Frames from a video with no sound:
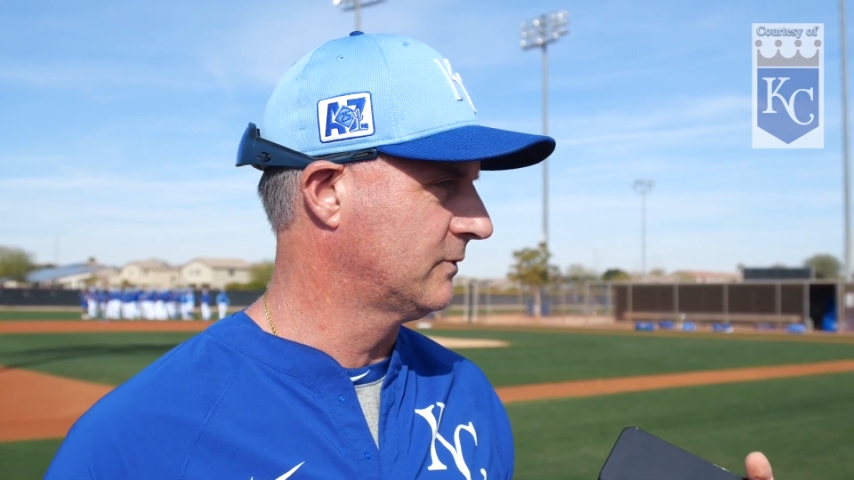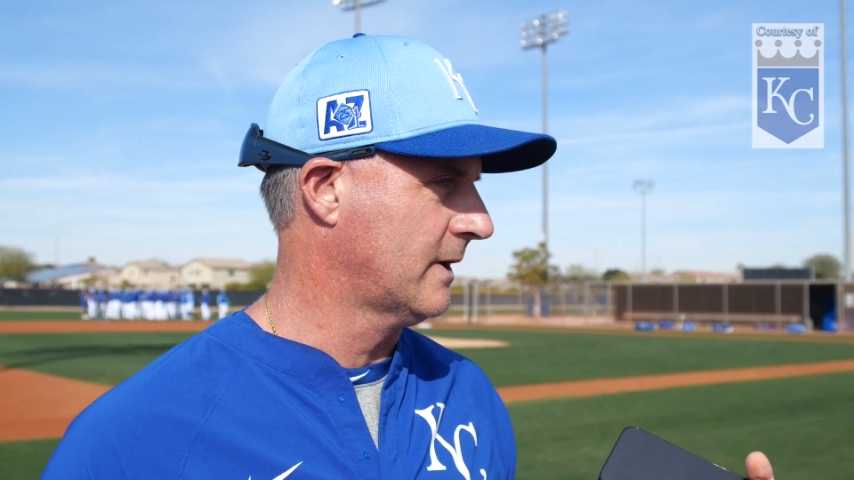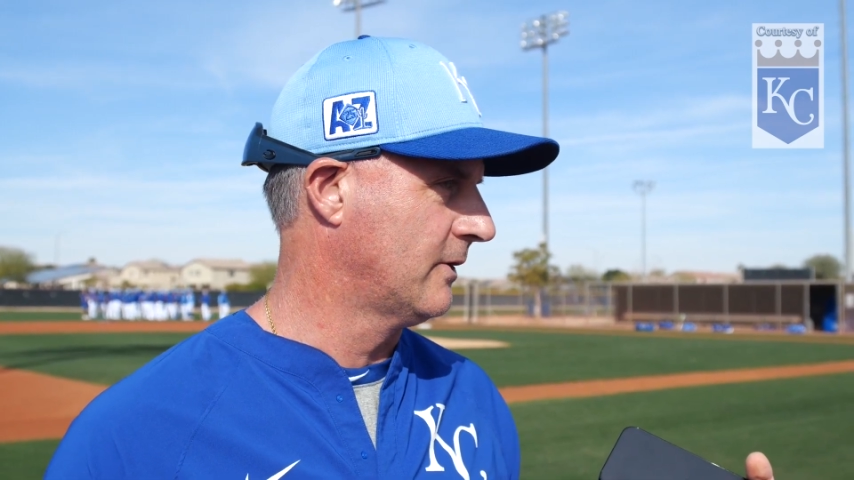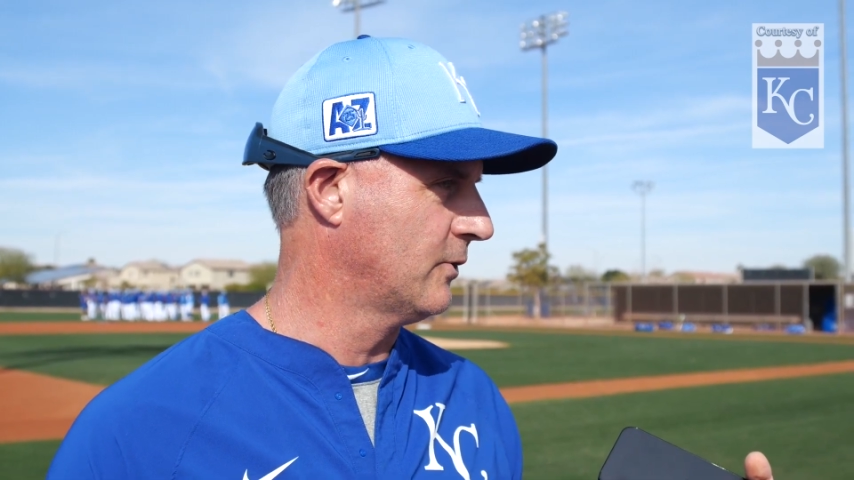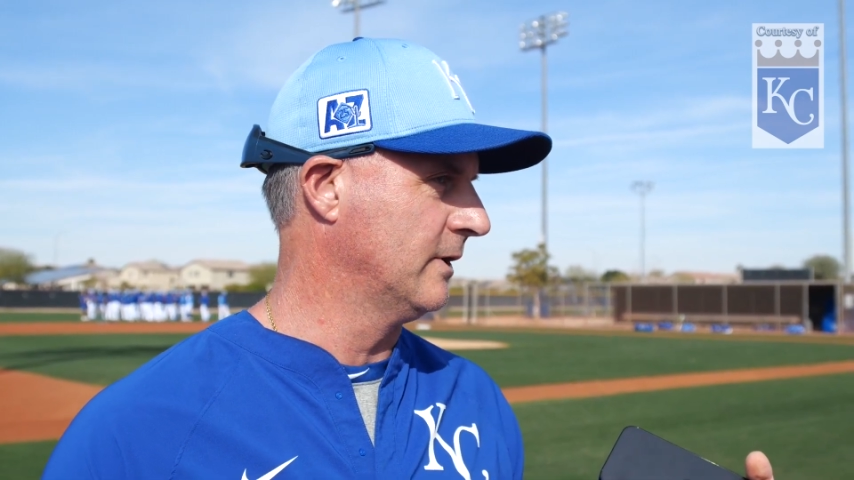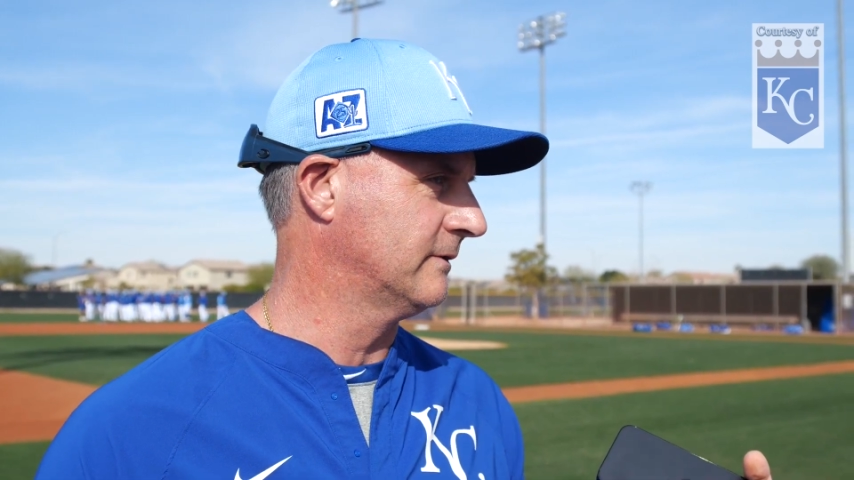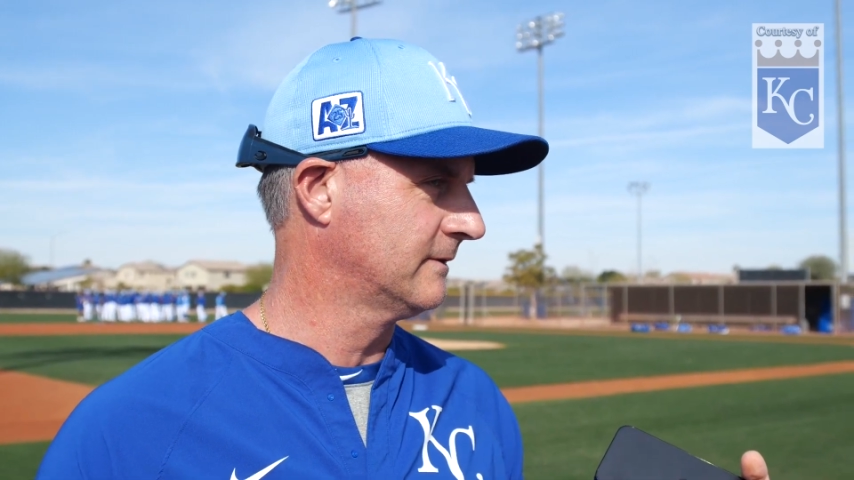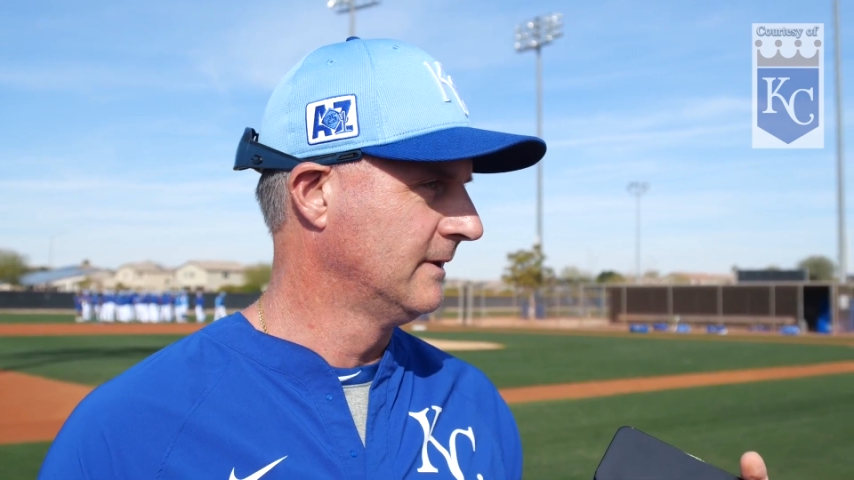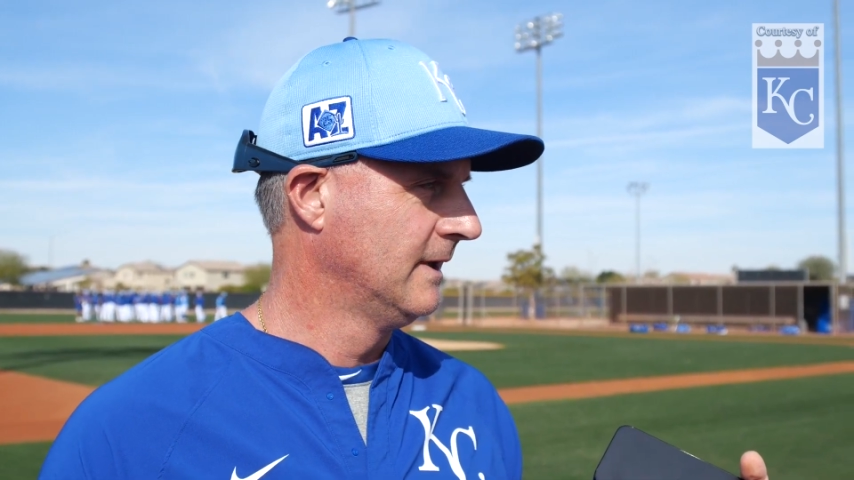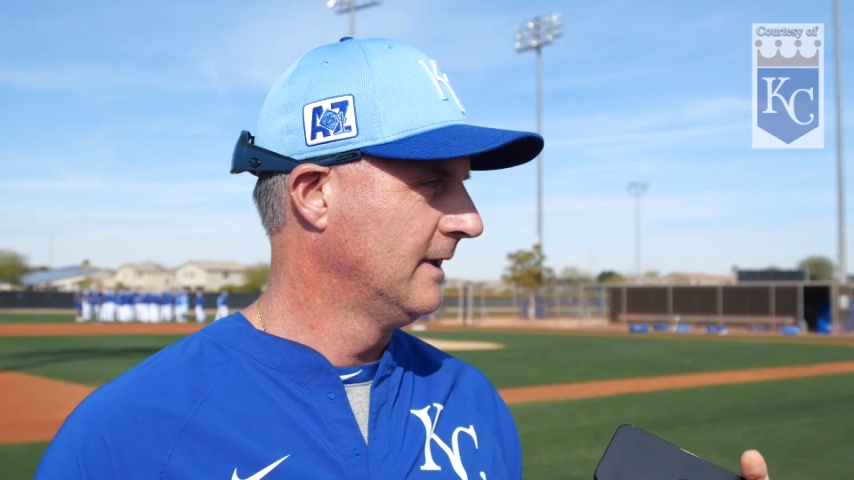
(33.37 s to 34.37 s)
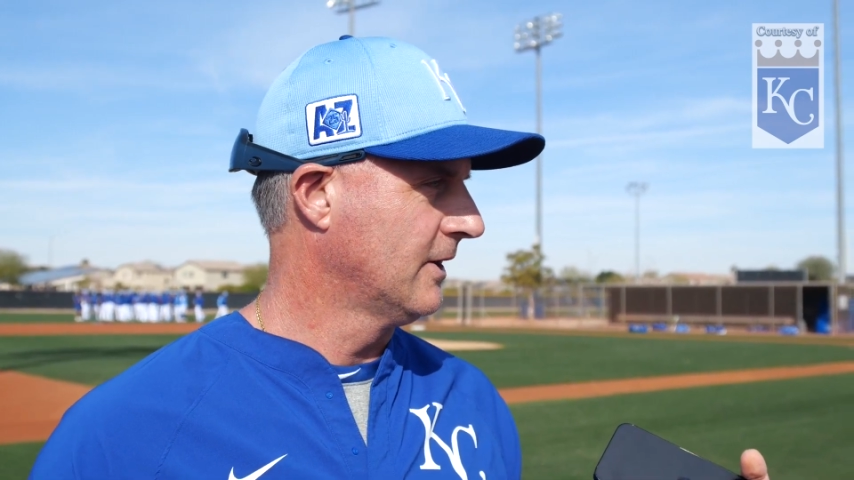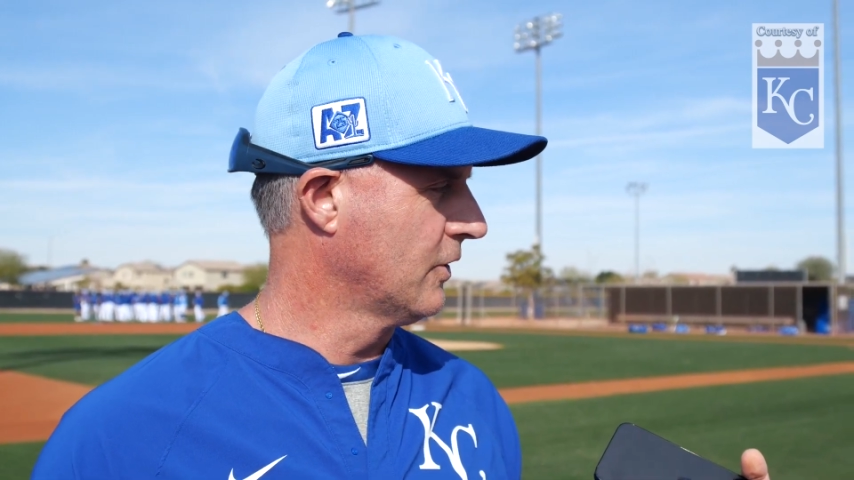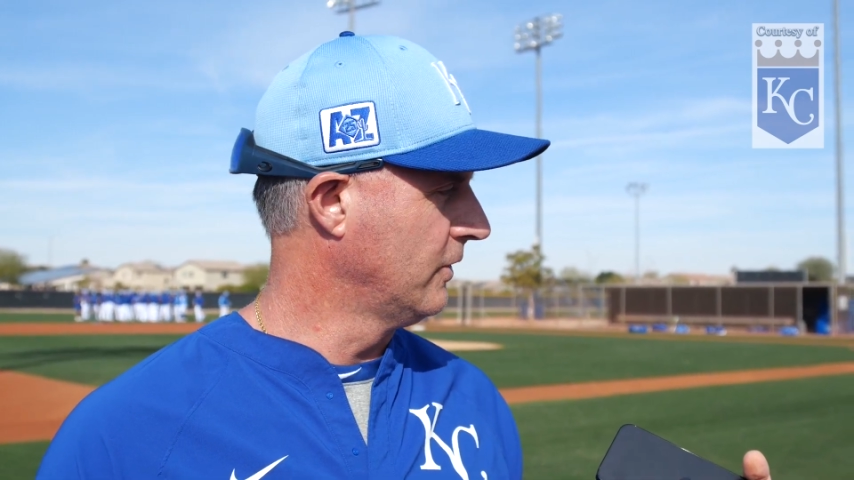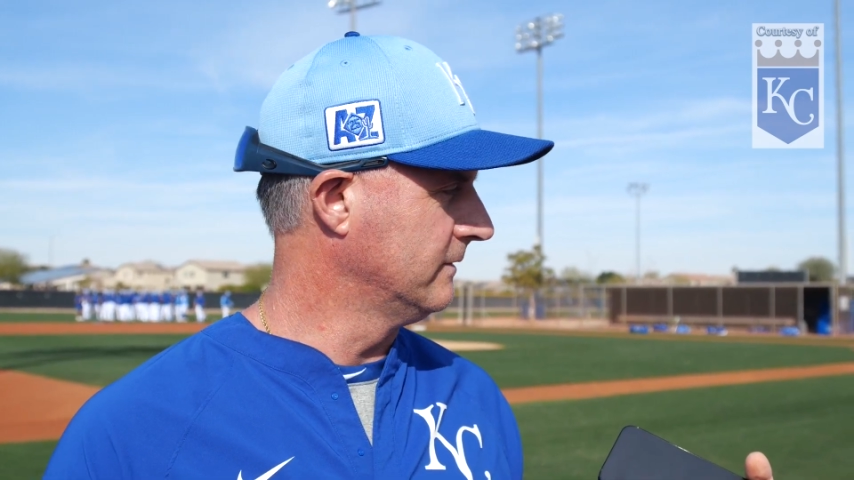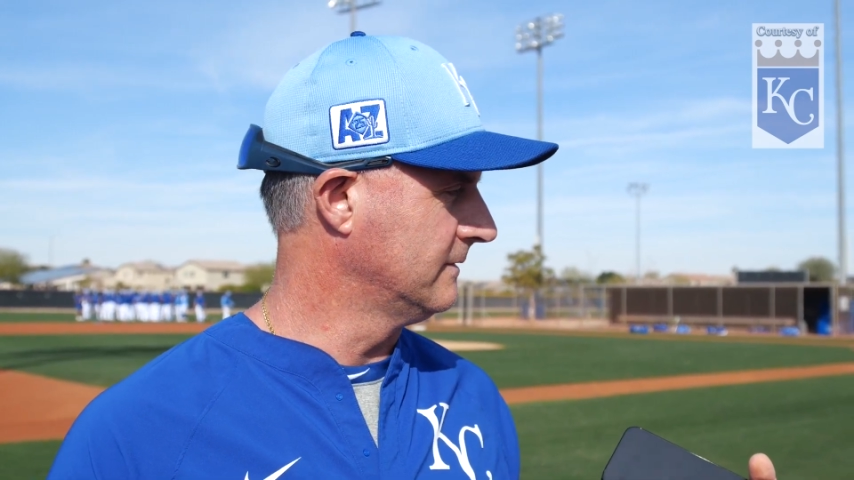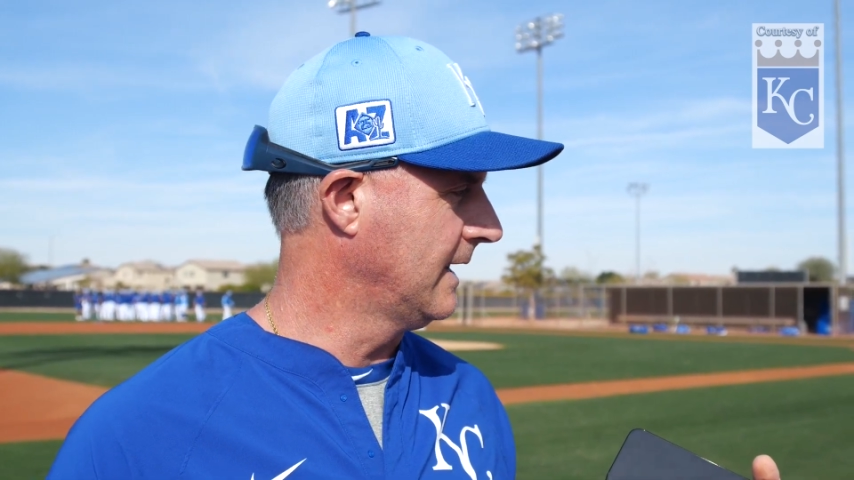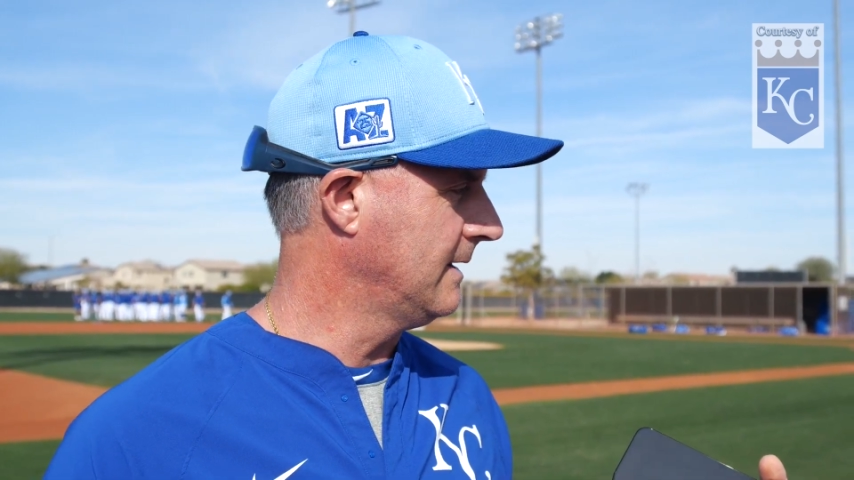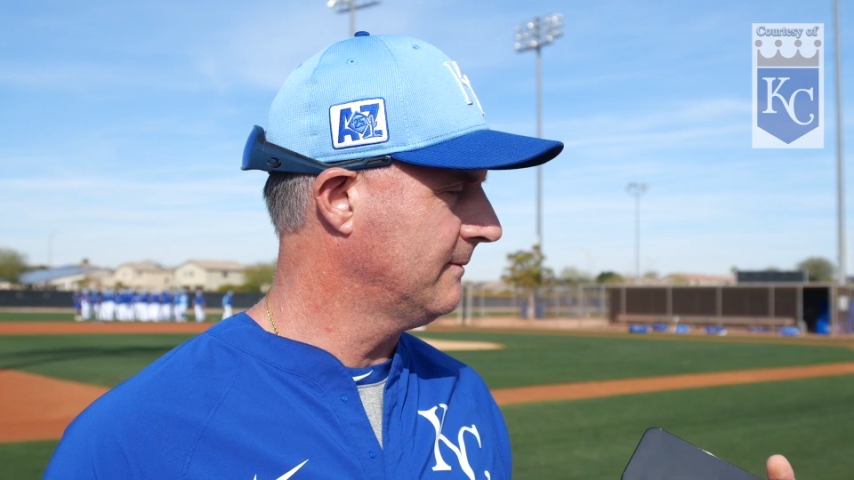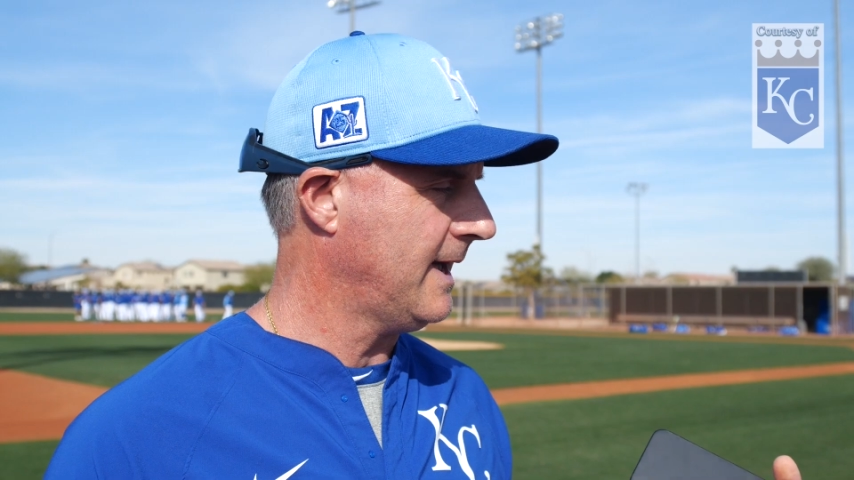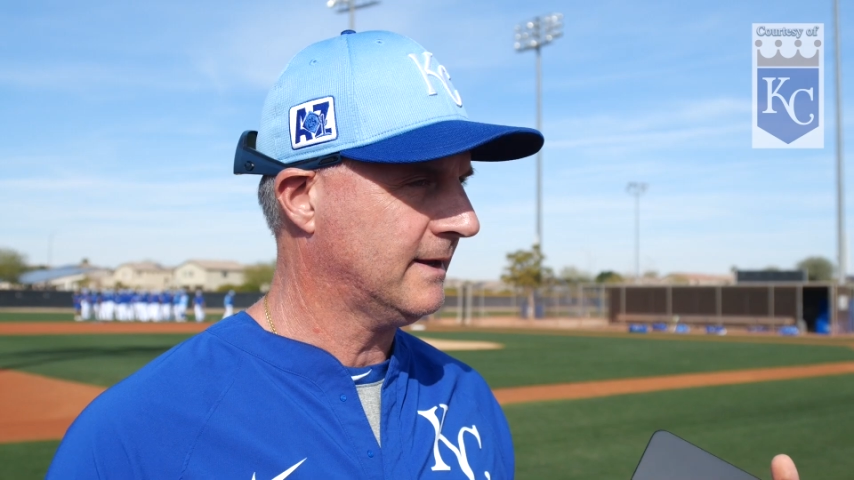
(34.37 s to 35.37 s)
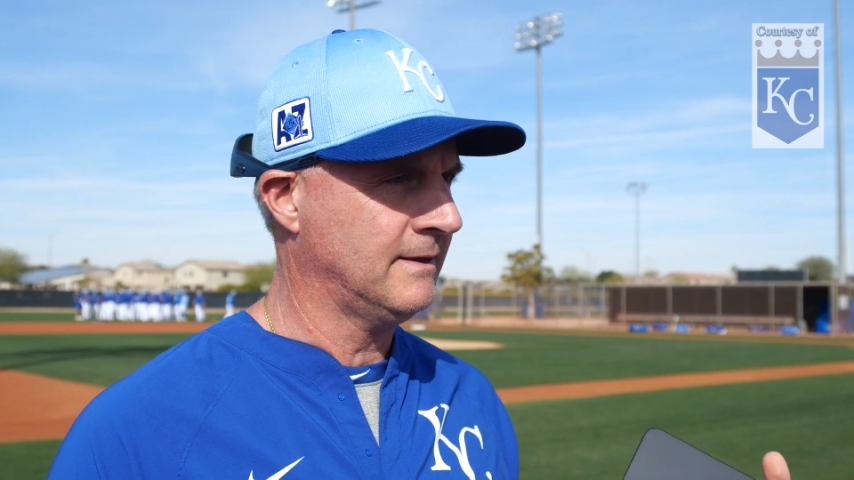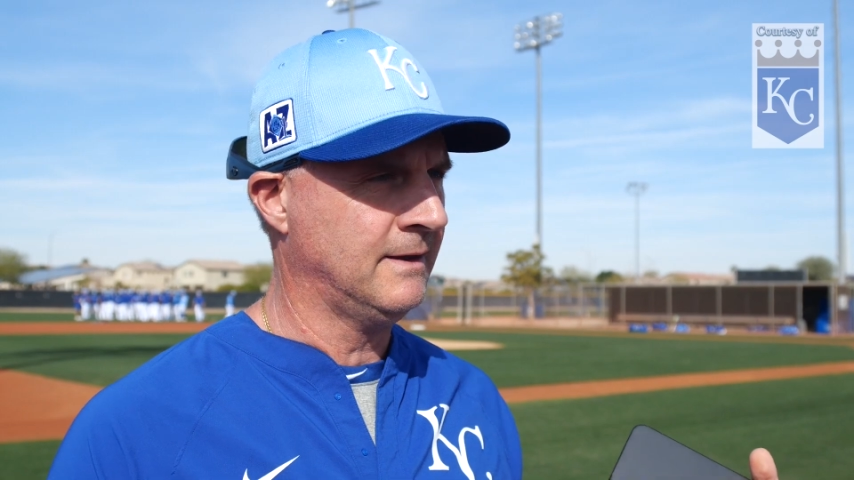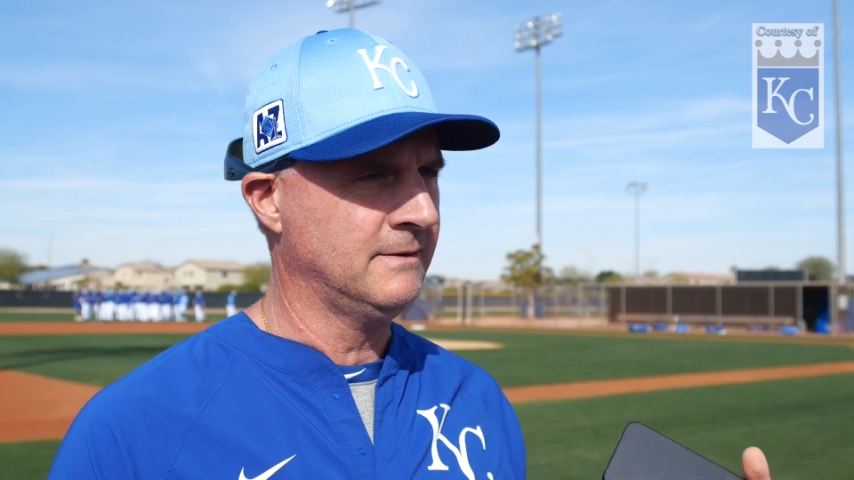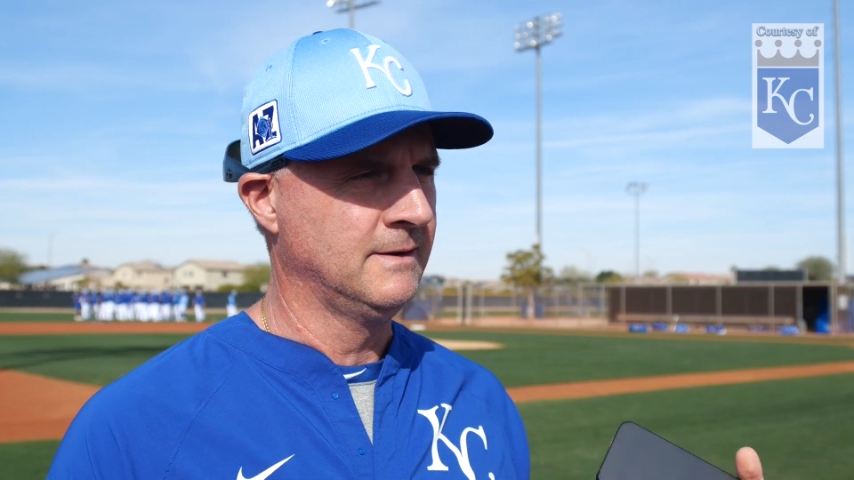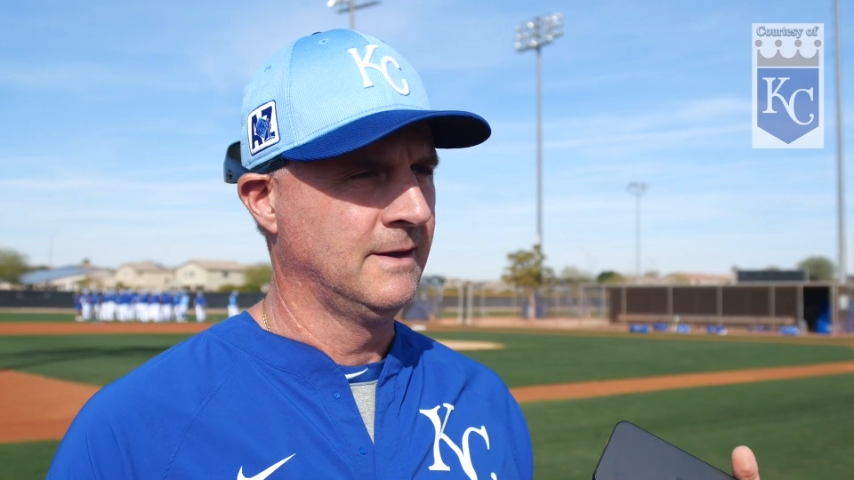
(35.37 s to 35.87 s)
So I'd always heard his name back then.